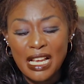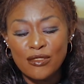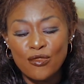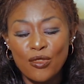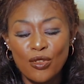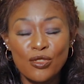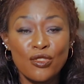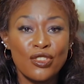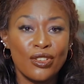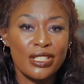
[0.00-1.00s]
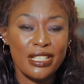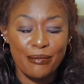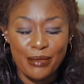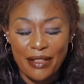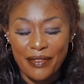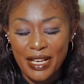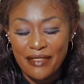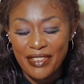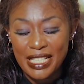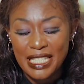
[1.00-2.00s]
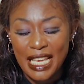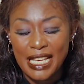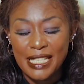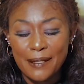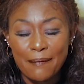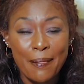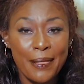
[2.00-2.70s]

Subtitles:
us to go to John chapter 3, verse 8.